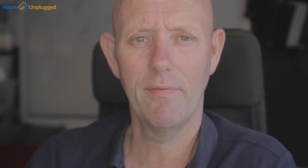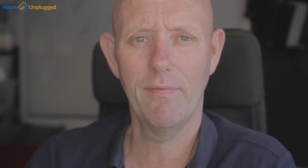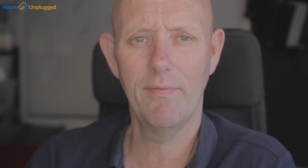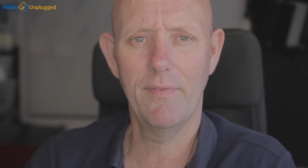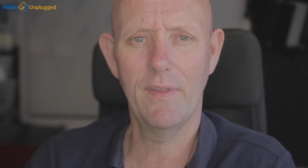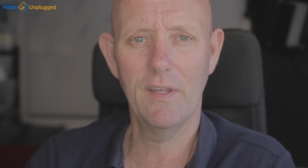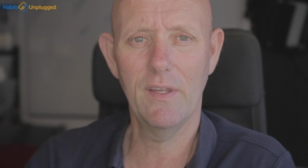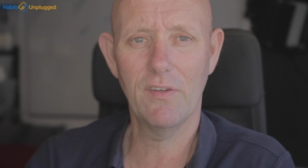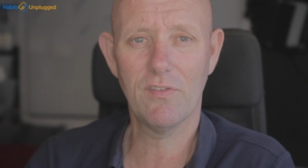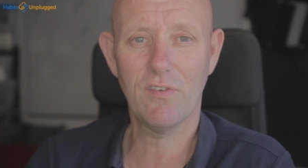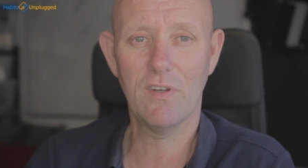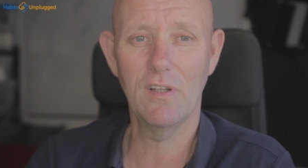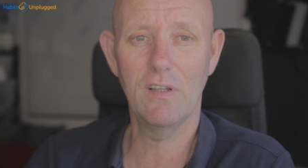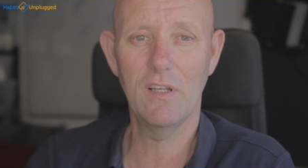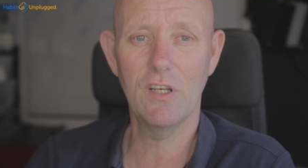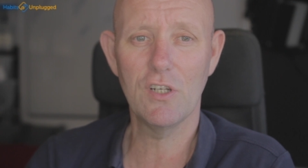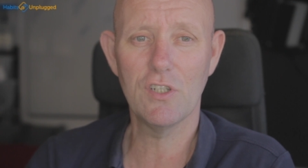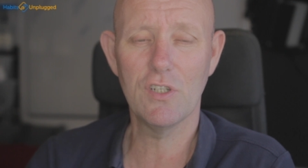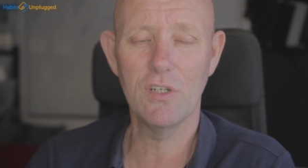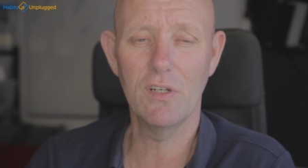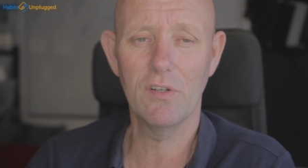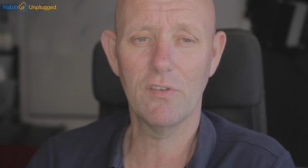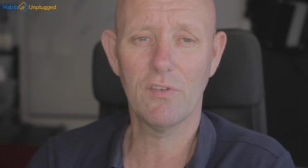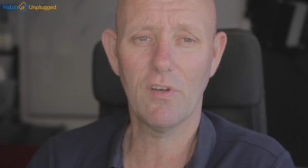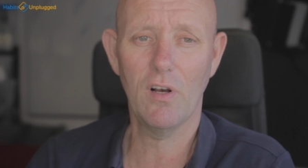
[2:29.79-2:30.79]
This
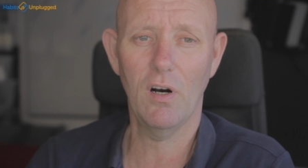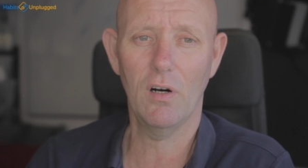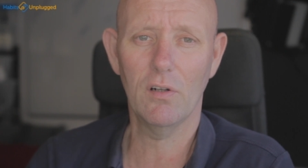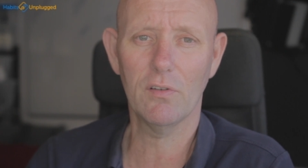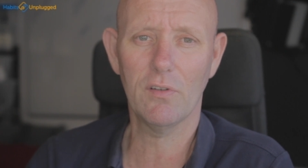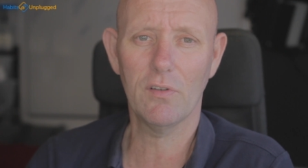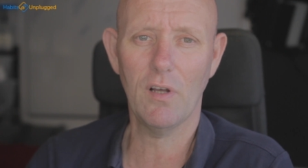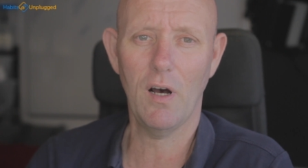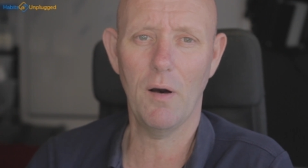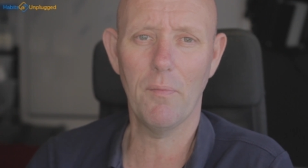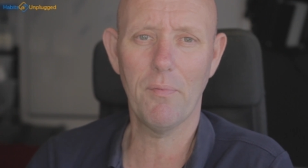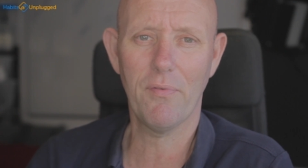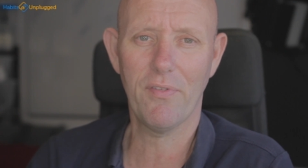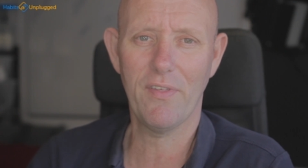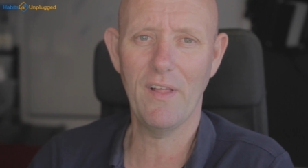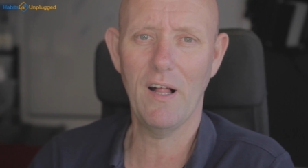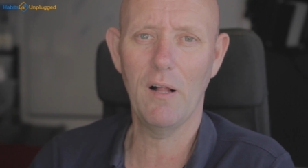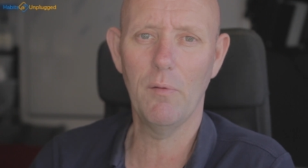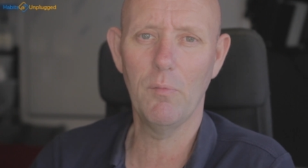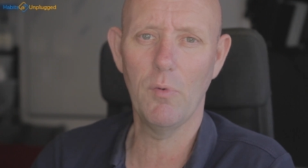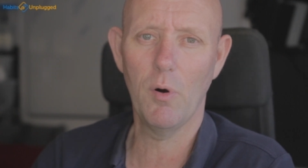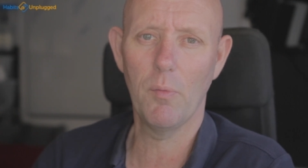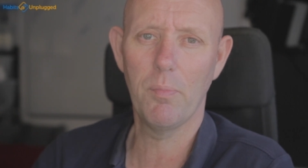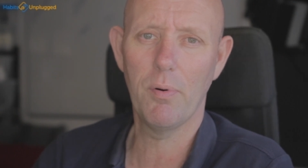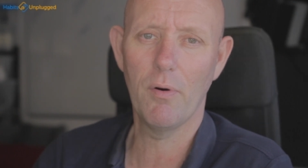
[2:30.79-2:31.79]
condition is called
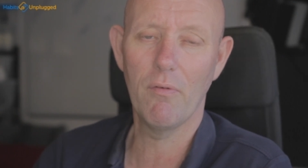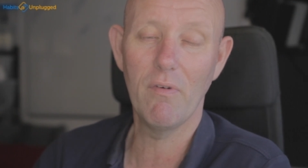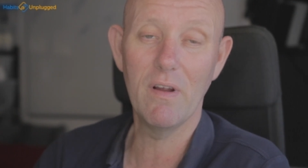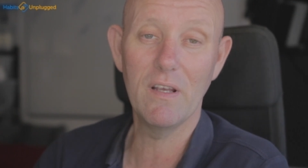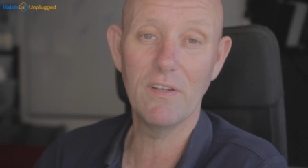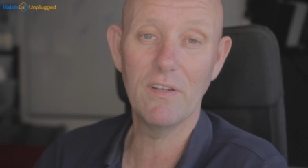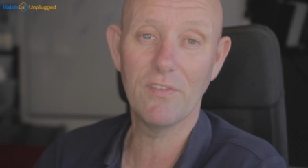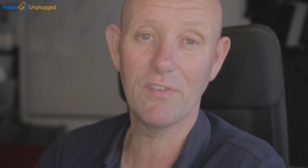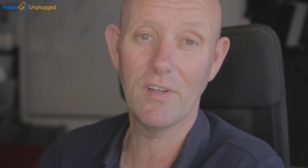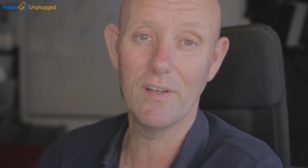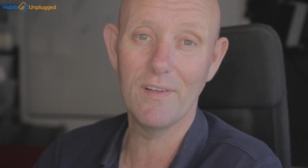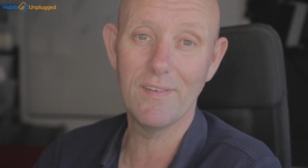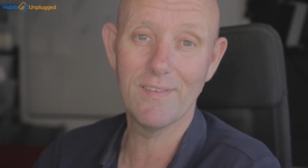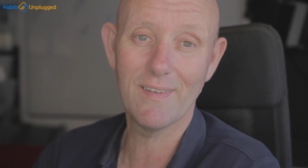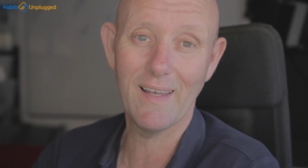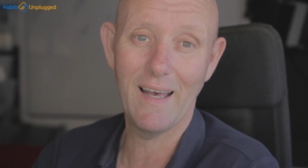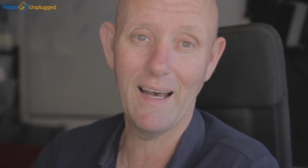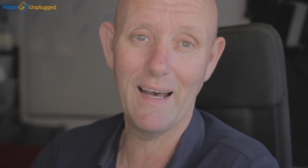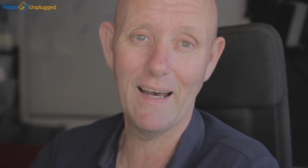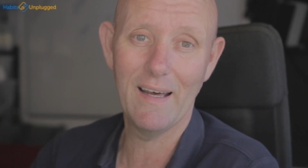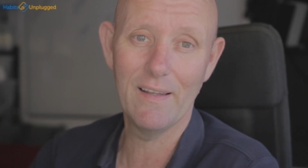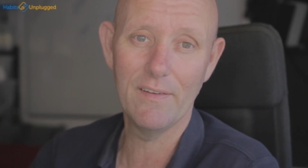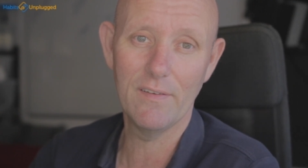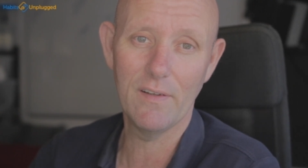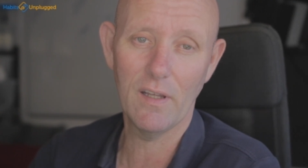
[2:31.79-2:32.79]
ophthalmoparesis
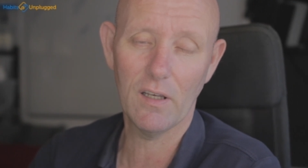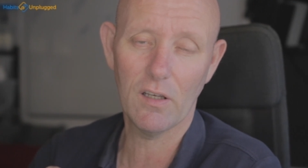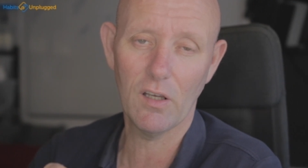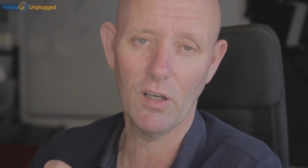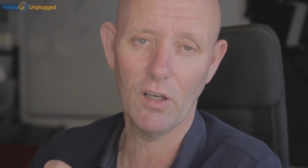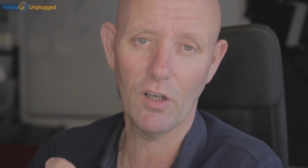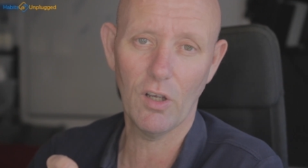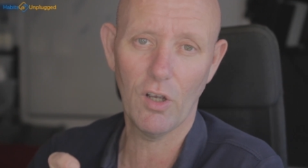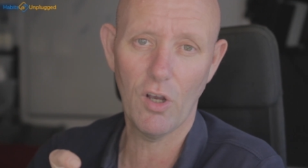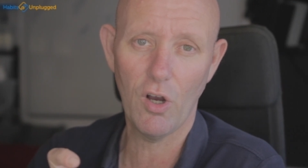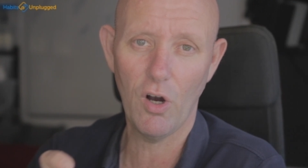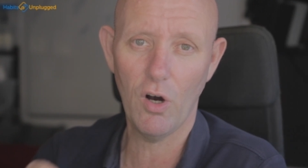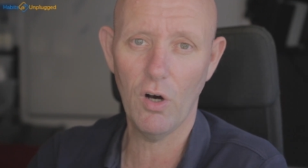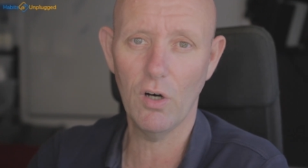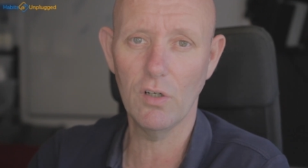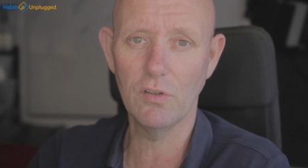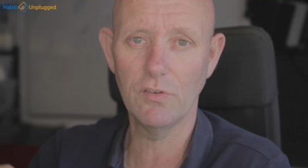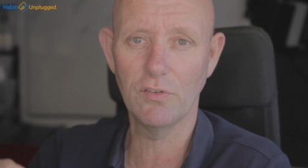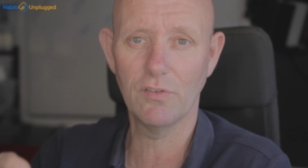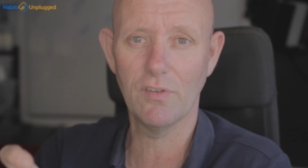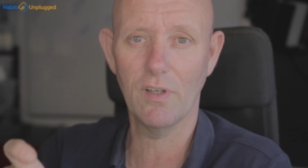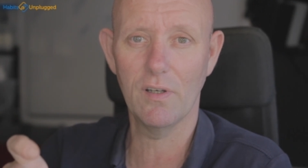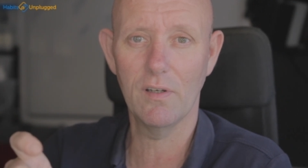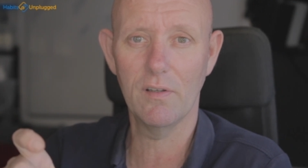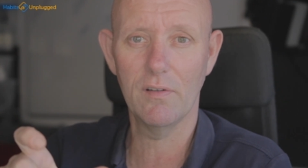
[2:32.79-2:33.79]
and it can
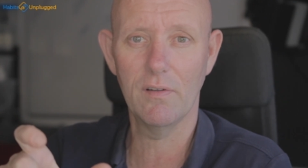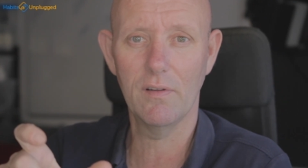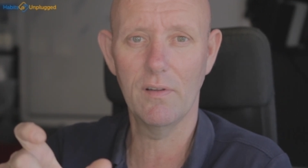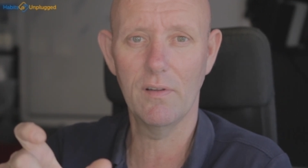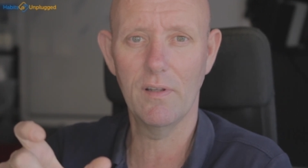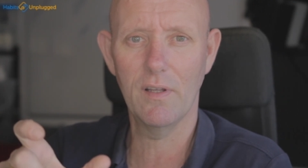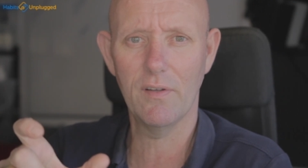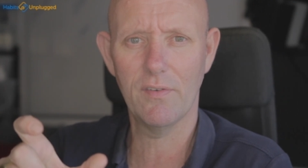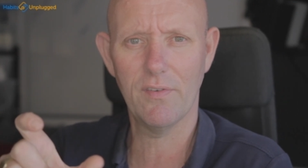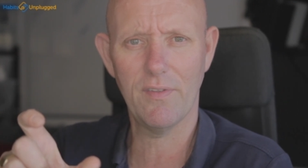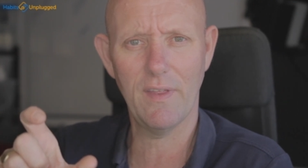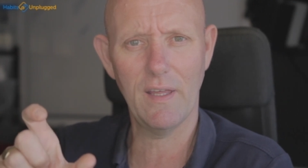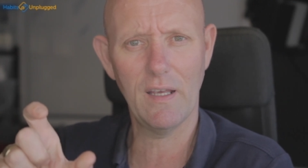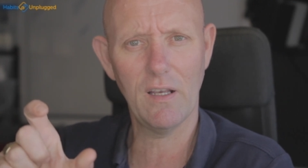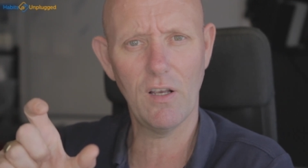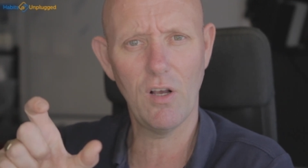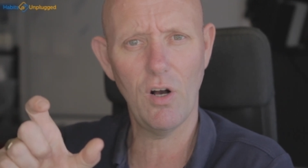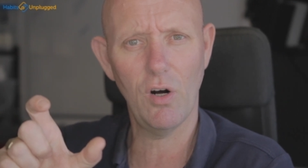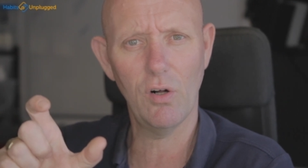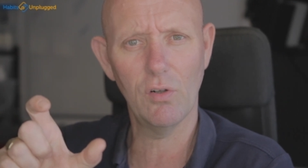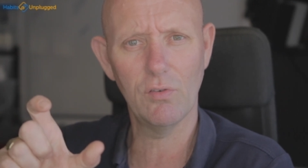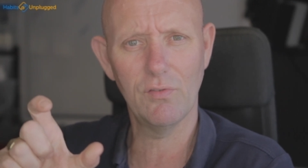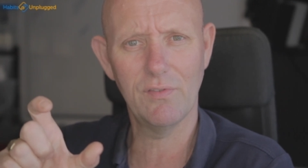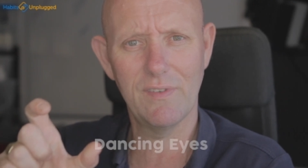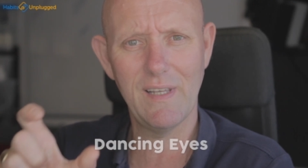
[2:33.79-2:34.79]
cause this thing
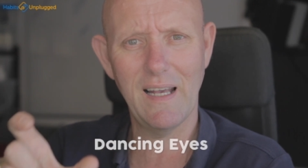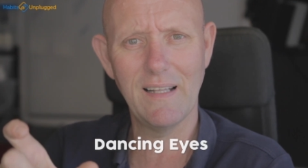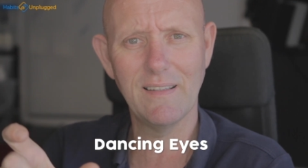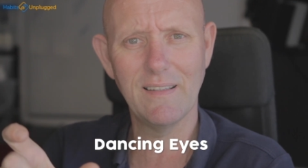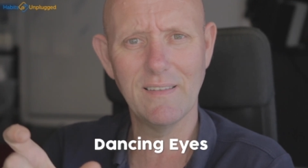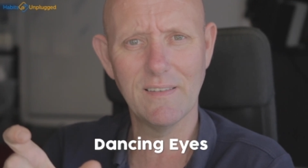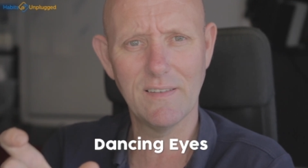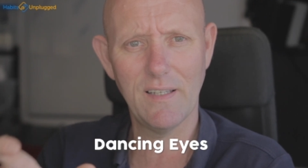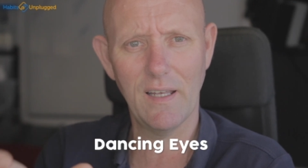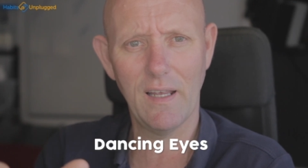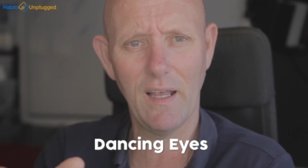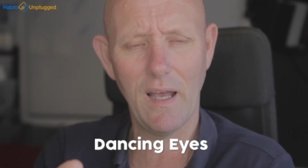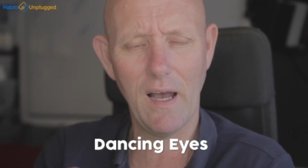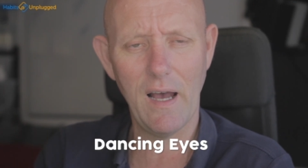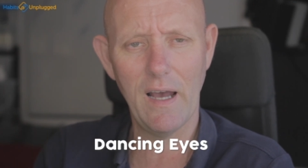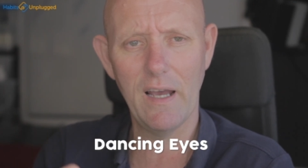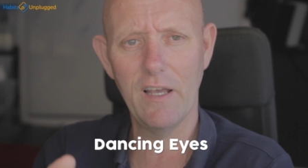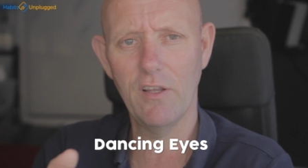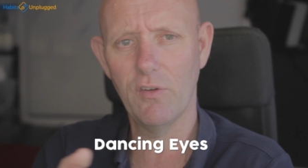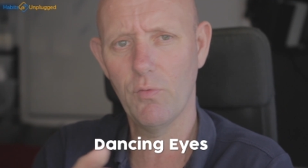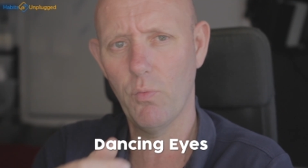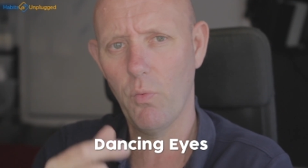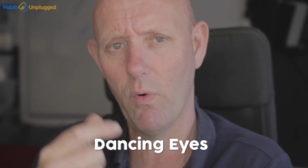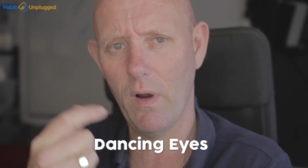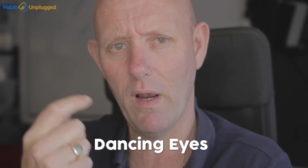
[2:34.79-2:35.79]
called dancing
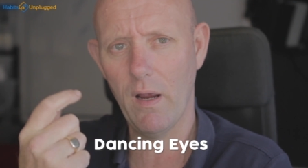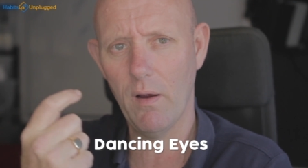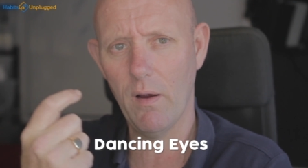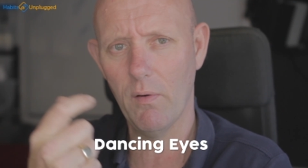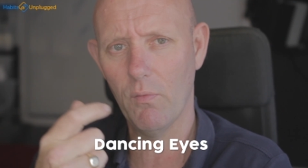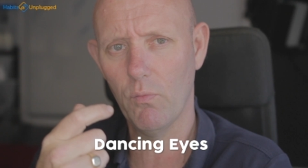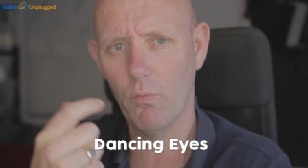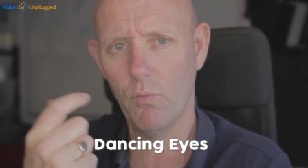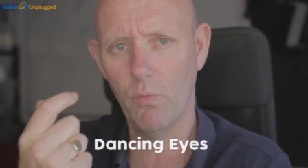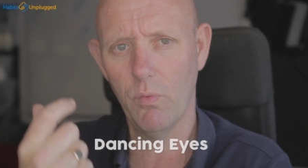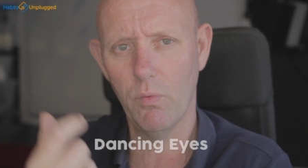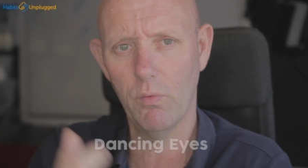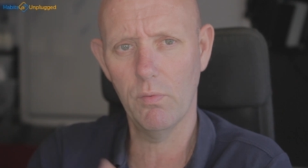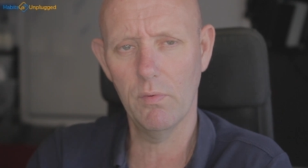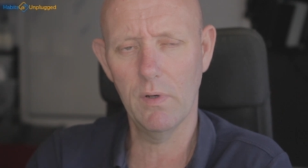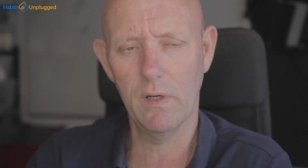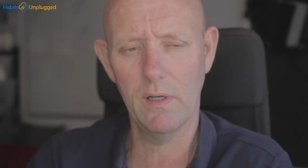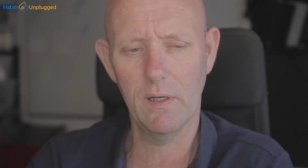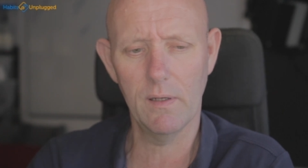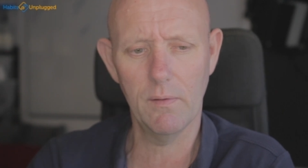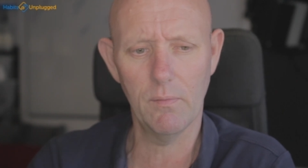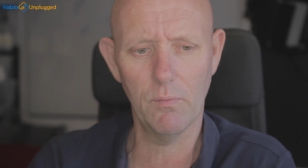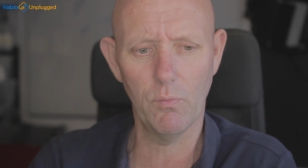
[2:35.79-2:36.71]
eyes where uh,